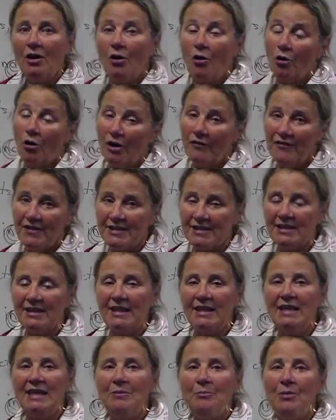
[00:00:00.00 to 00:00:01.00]
or if it's an
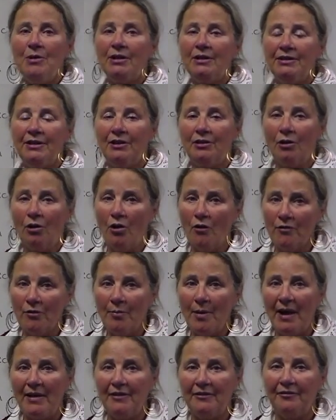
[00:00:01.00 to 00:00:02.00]
e-book, they're over
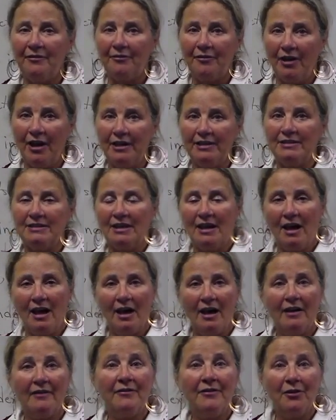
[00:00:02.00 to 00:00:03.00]
by the front
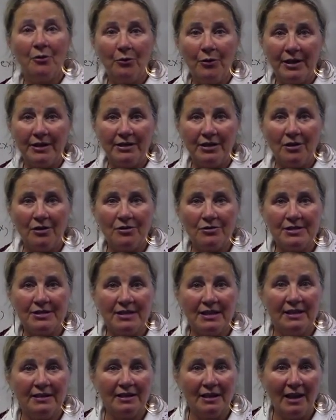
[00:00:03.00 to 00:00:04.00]
of the windows
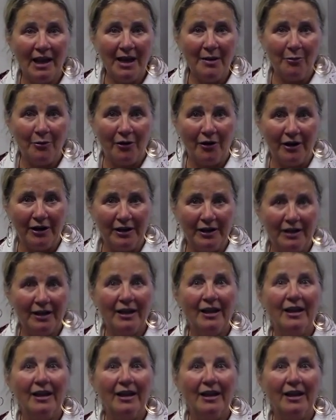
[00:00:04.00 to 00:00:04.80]
in the library.